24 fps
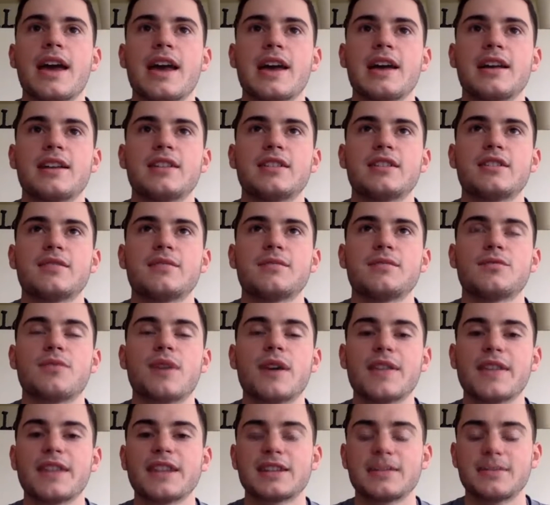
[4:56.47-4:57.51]
And
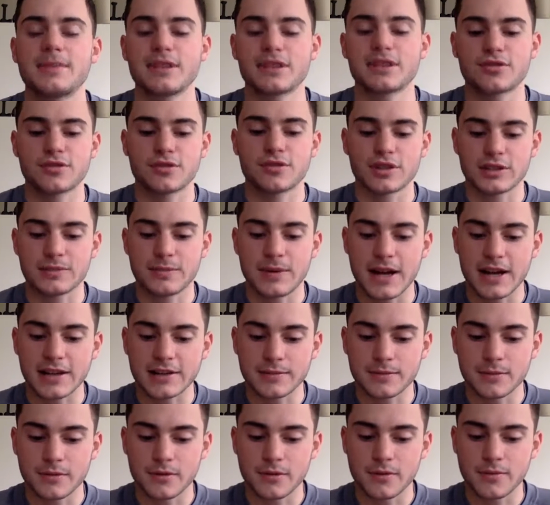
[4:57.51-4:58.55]
you want that to be as short as
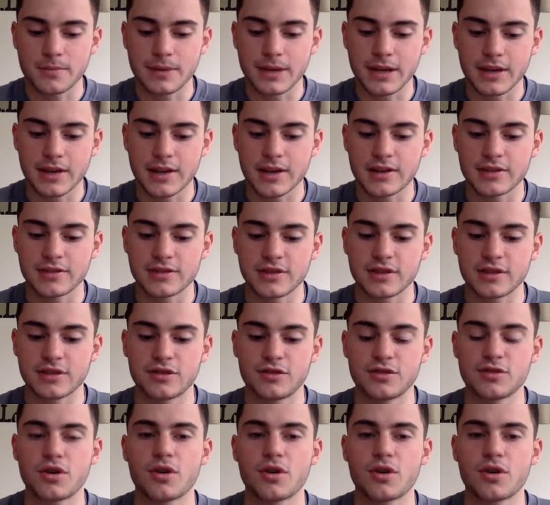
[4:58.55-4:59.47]
possible because